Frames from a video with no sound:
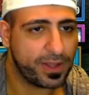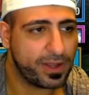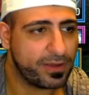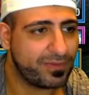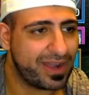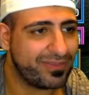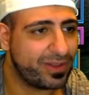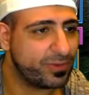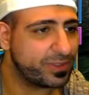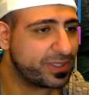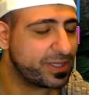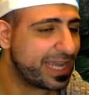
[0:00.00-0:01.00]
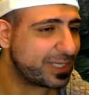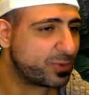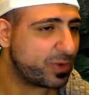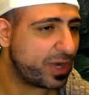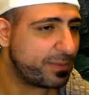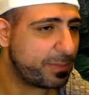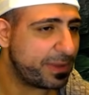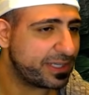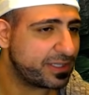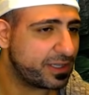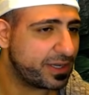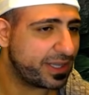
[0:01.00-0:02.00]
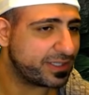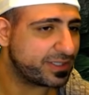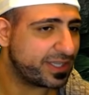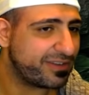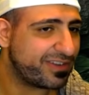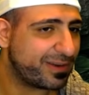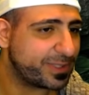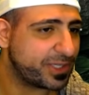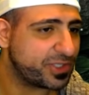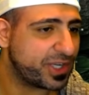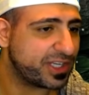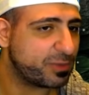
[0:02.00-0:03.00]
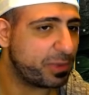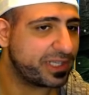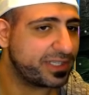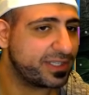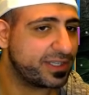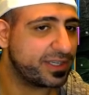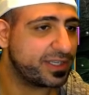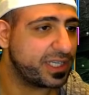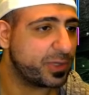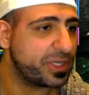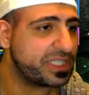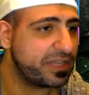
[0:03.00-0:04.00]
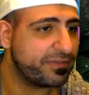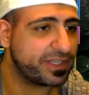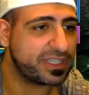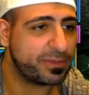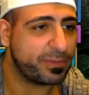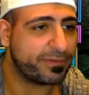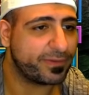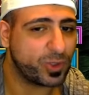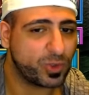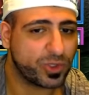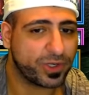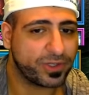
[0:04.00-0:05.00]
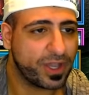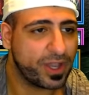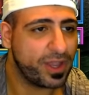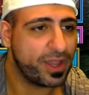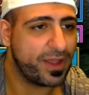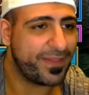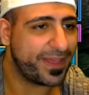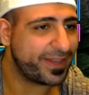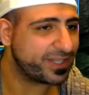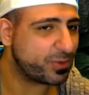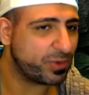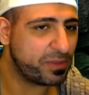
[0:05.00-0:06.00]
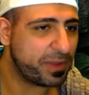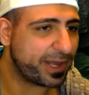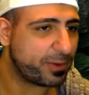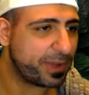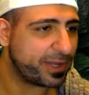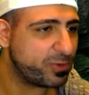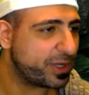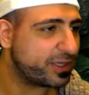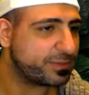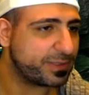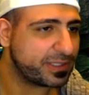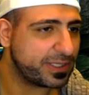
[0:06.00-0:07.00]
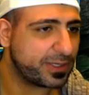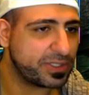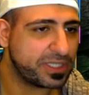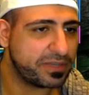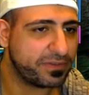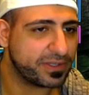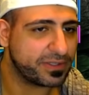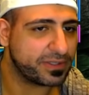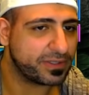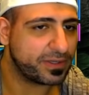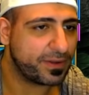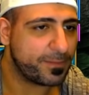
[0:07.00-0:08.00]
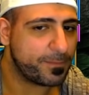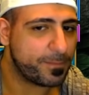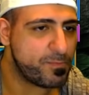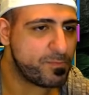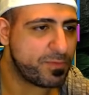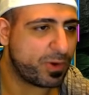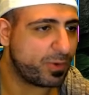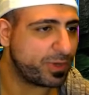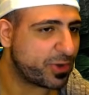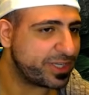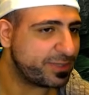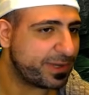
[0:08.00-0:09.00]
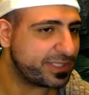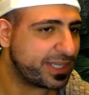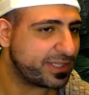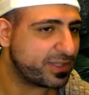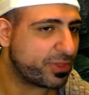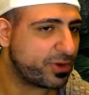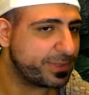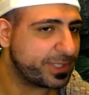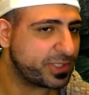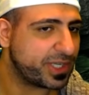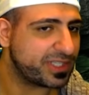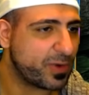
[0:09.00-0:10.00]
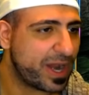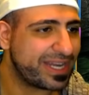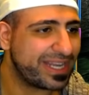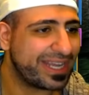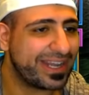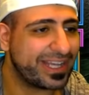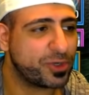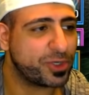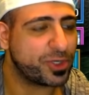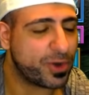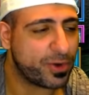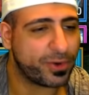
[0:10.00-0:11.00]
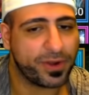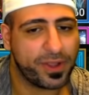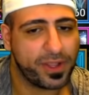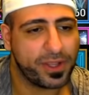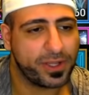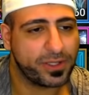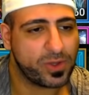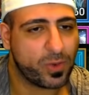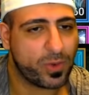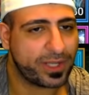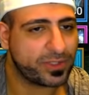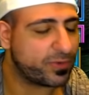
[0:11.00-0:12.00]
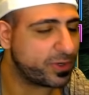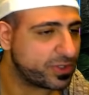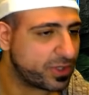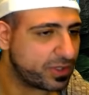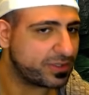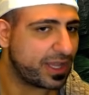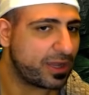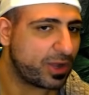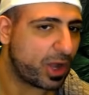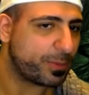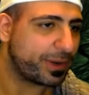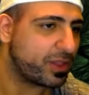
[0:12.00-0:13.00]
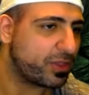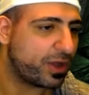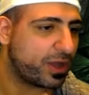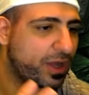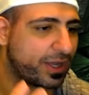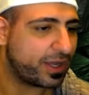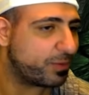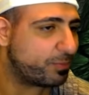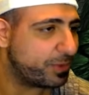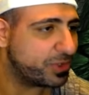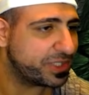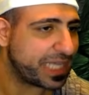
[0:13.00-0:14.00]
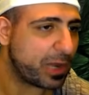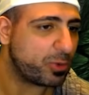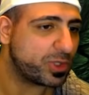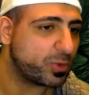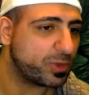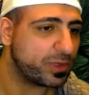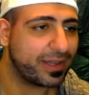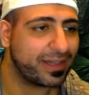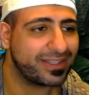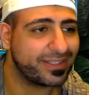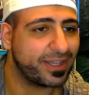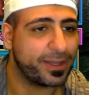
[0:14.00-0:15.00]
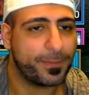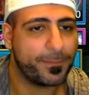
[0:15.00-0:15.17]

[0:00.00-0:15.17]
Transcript: 5 levels. He attacks one enemy basically, and he has a 75% chance of placing a decreased defense debuff for 2 turns. That doesn't really matter, man. Who cares about his decreased defense? But what's crazy about it is he has a 30% chance of granting an extra turn. So when I first saw this guy, I automatically thought I got to build this guy with a Relentless set,